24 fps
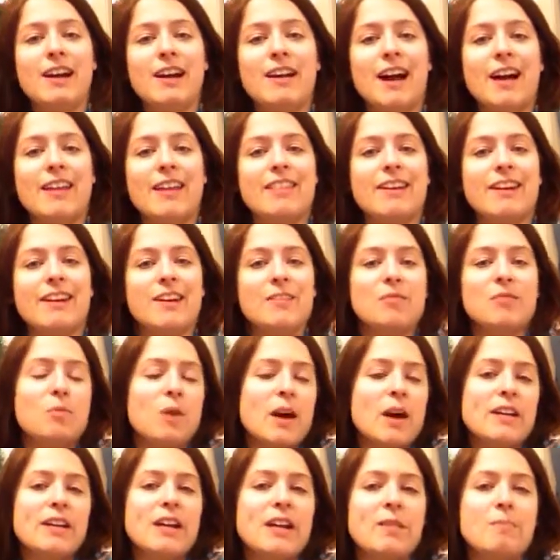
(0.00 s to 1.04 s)
I thought
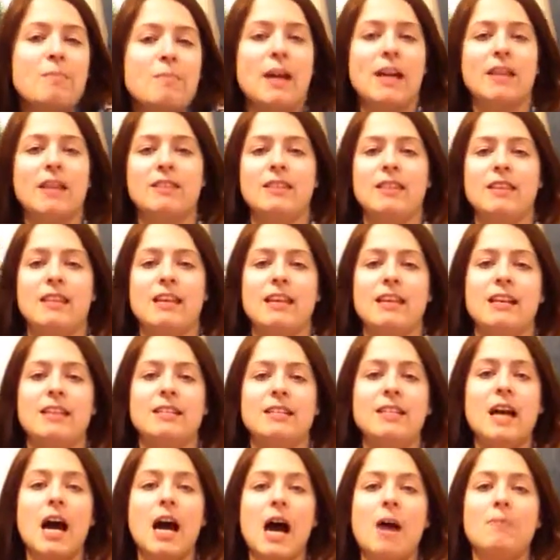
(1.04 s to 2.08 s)
why not make the
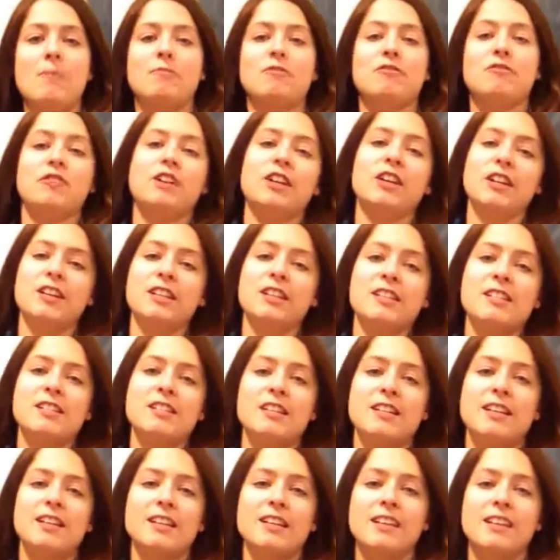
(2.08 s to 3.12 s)
top
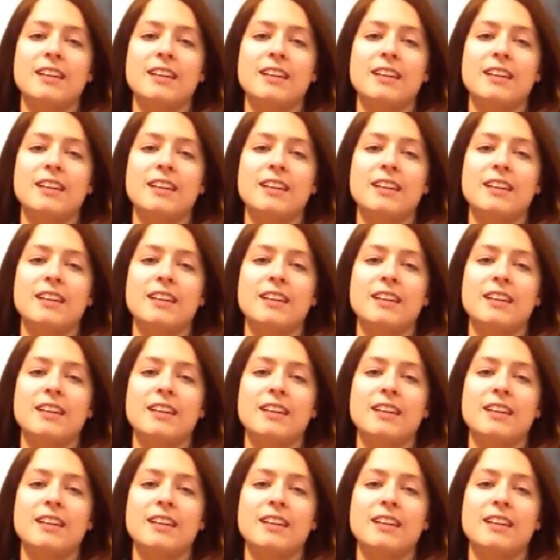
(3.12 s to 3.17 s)
first,